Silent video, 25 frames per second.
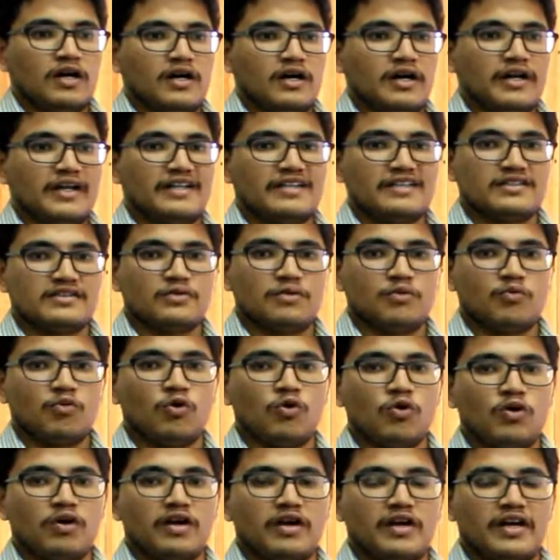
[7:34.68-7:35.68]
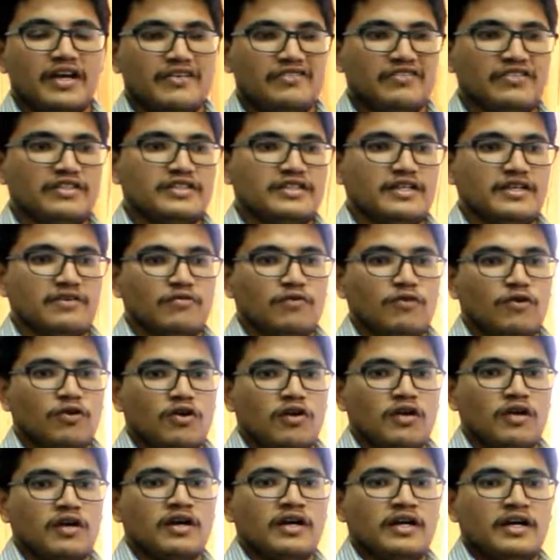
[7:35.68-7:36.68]
it is more efficient for
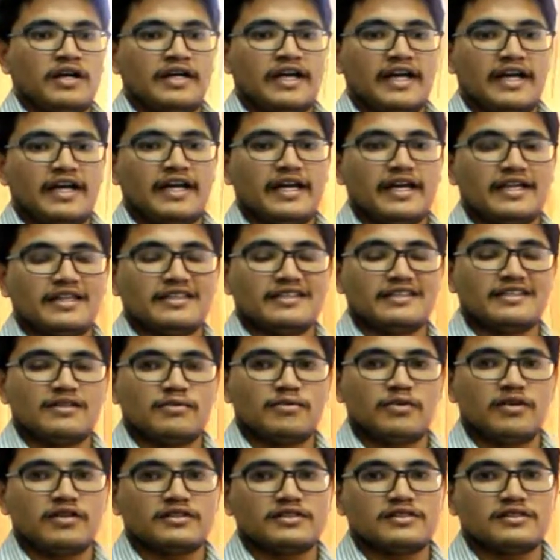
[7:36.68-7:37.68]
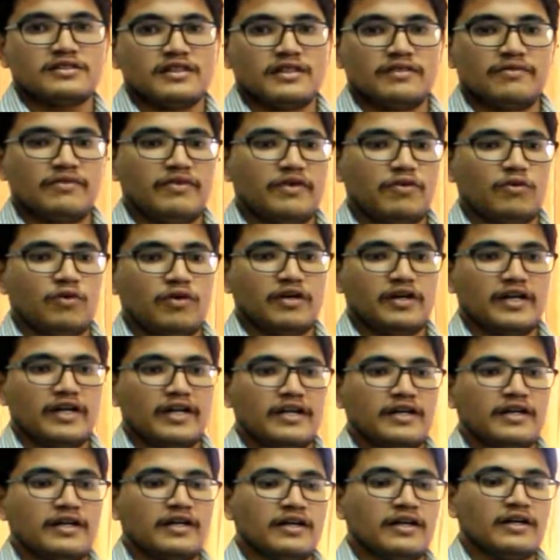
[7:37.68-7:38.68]
taking the slip gauges that we want
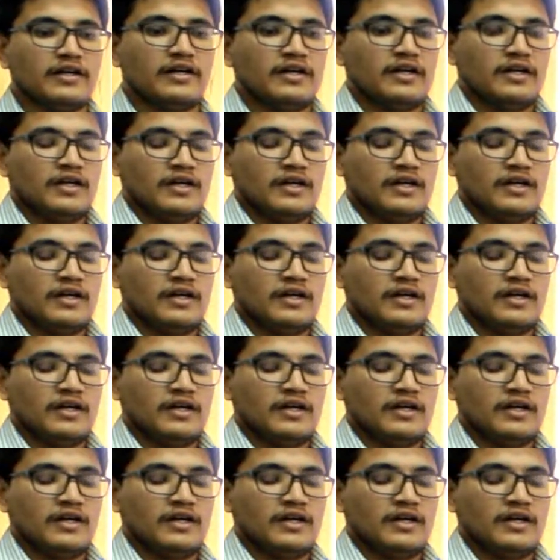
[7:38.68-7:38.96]
needed.